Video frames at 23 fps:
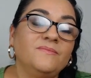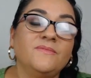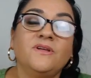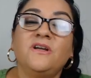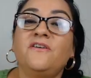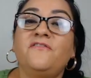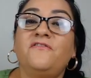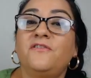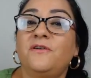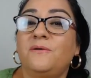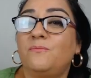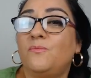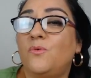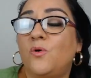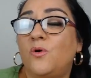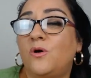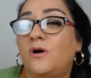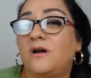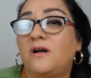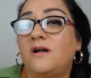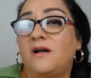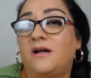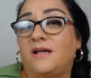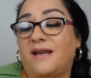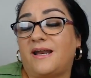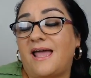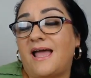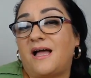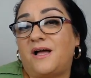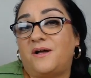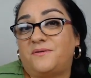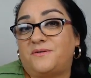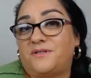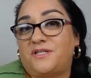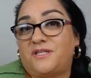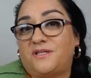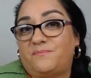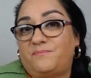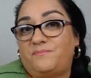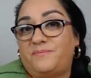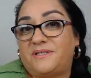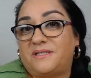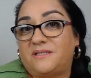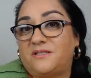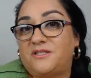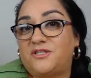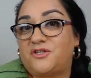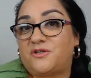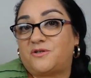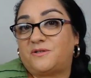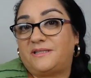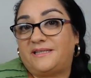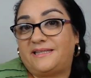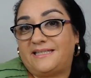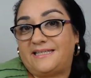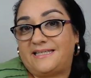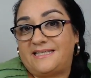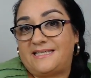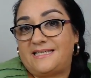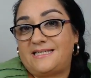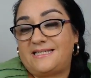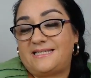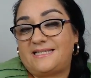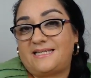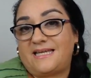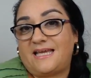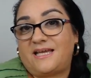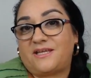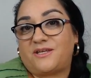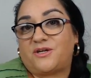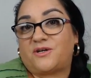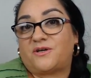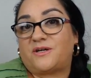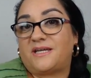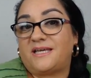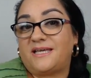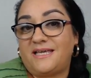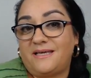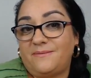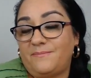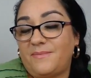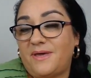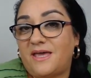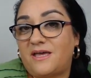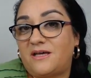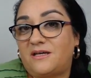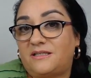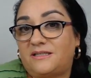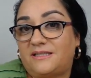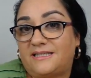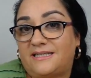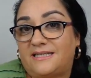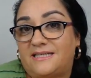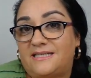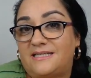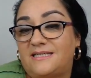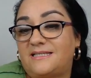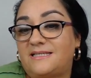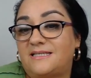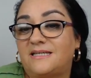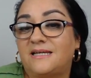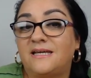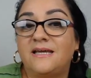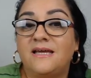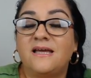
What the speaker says: for more on how to build your list and your email list,